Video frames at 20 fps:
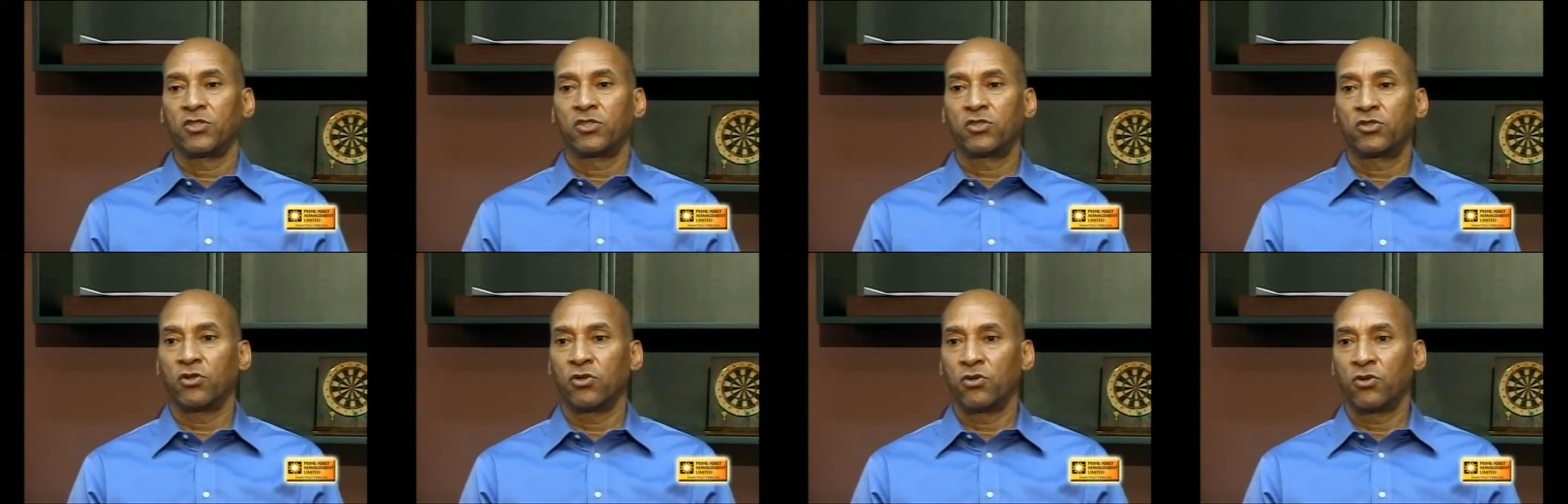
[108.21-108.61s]

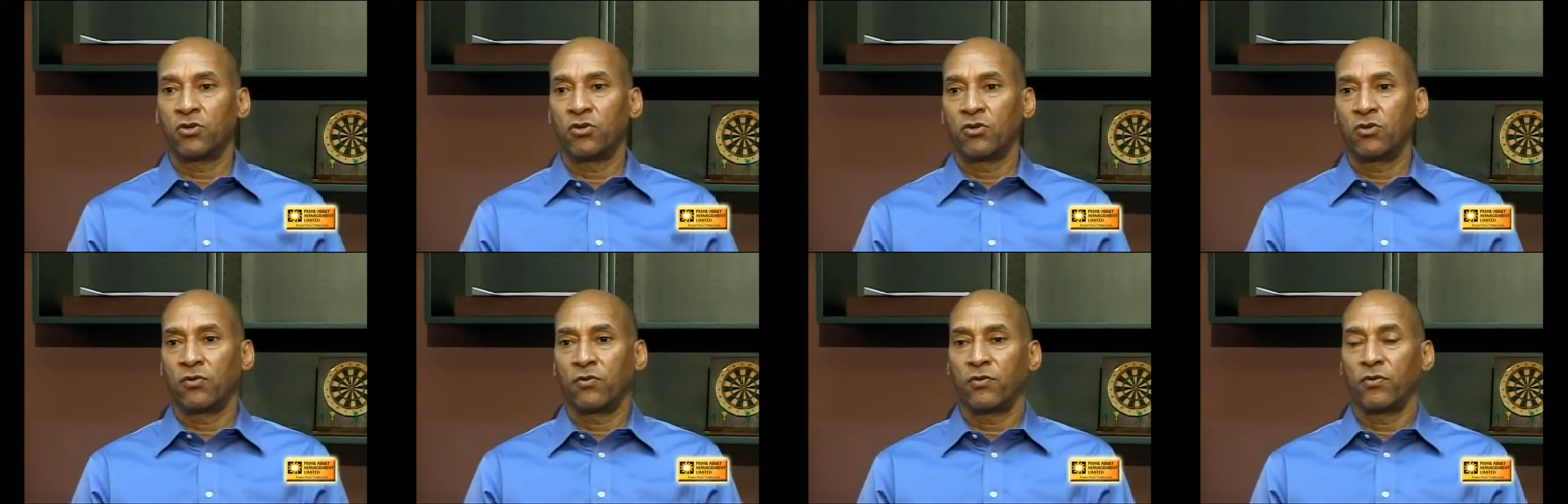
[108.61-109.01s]

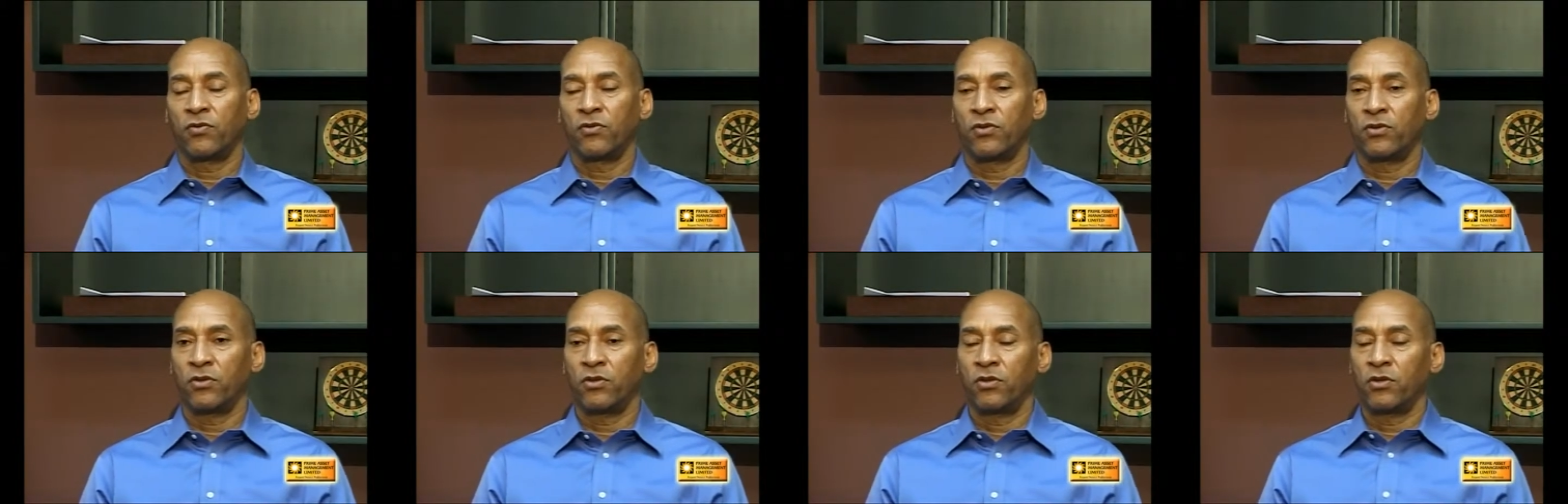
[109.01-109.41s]
So
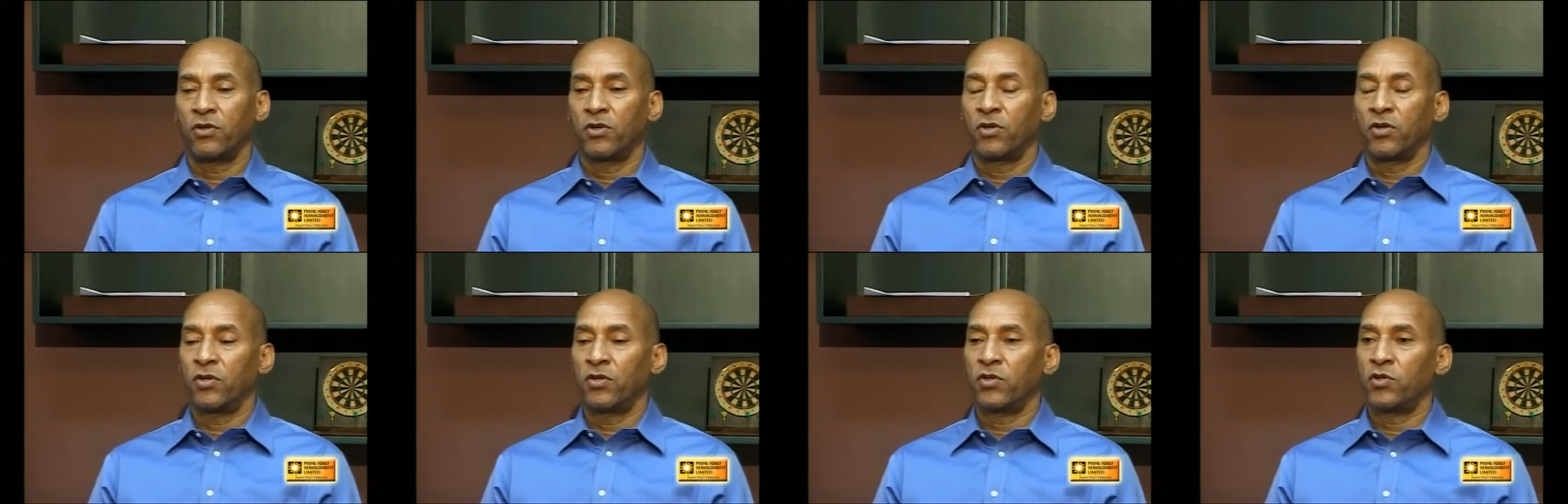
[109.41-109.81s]

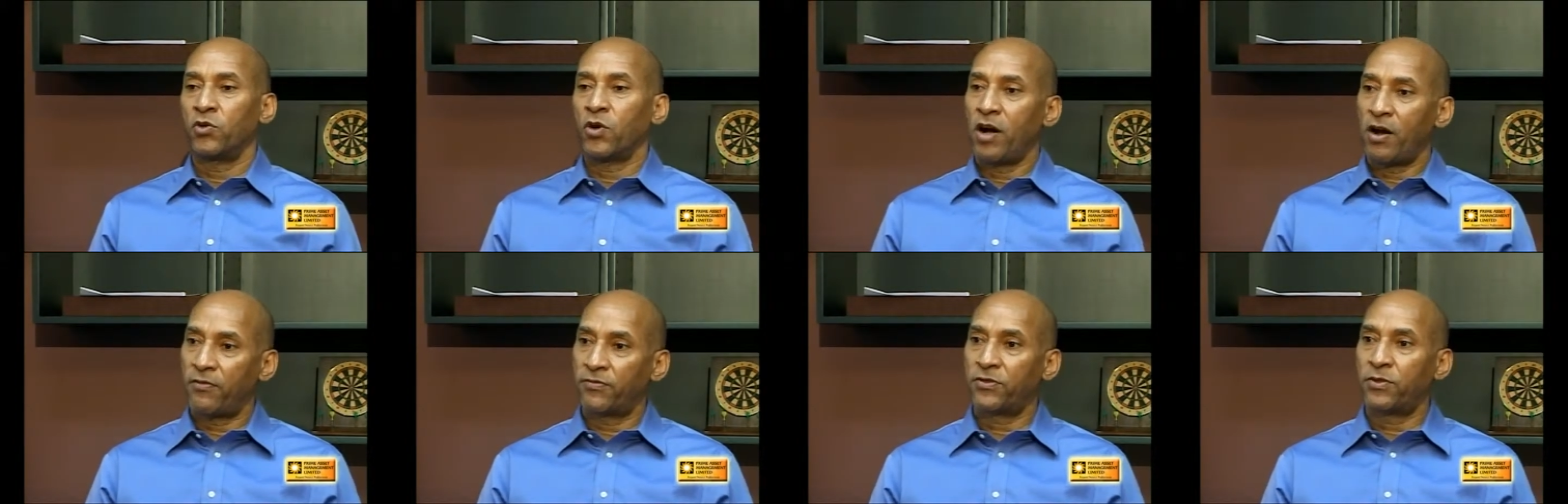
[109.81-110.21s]

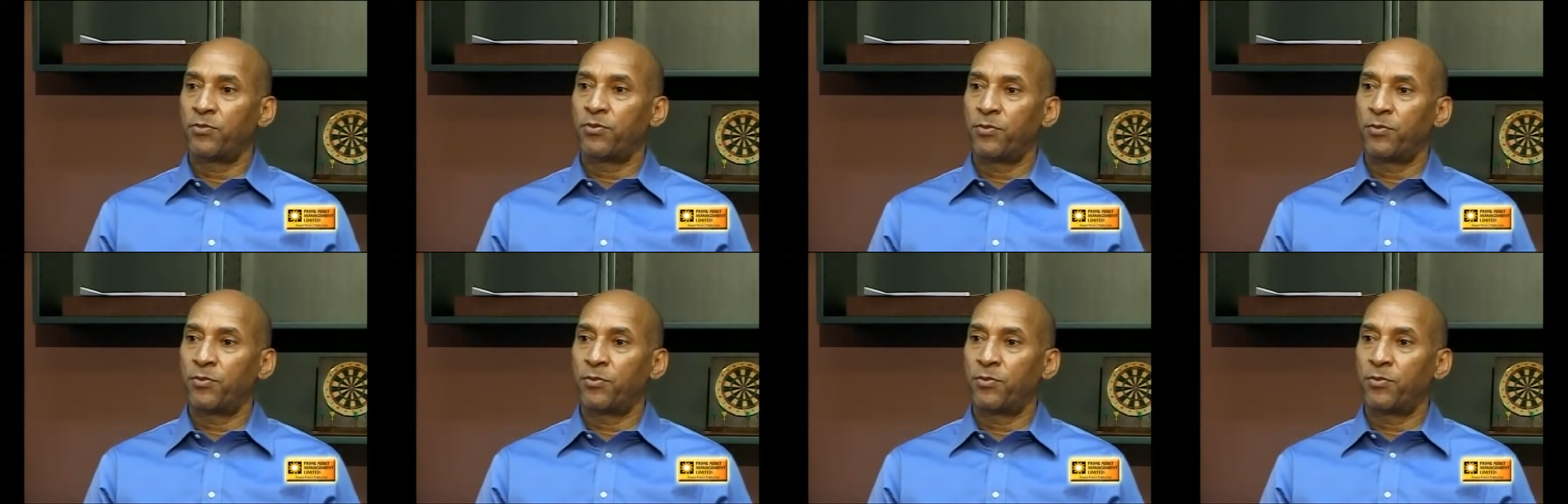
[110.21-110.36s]
you have